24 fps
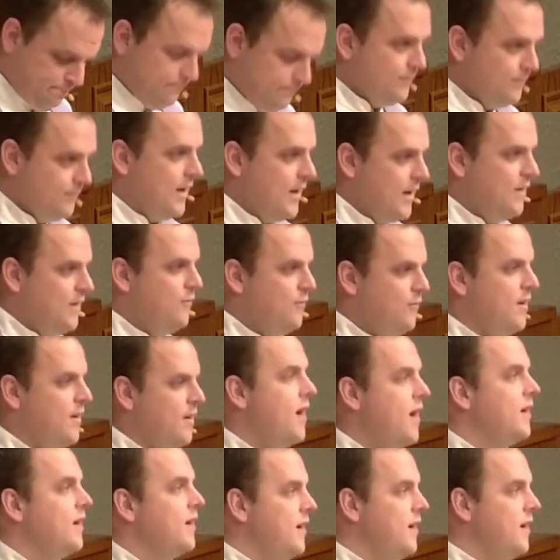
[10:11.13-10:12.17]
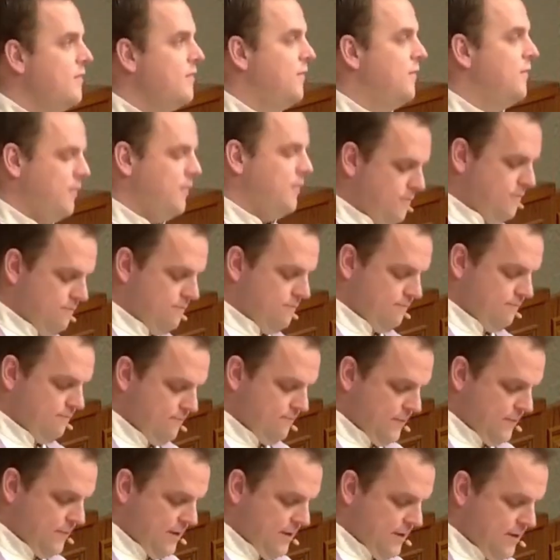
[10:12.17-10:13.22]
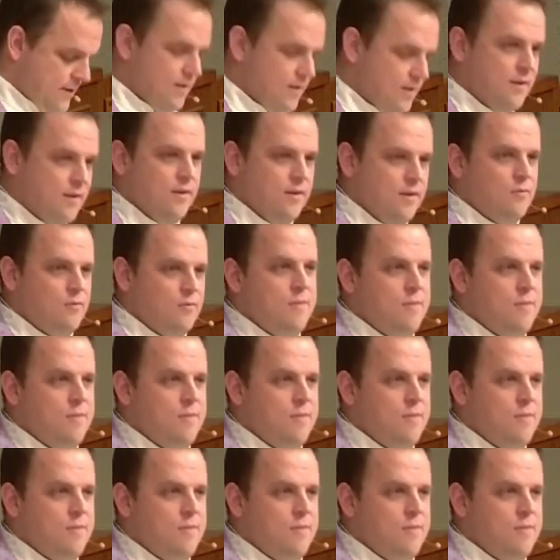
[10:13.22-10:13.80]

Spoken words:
And if we're not careful, we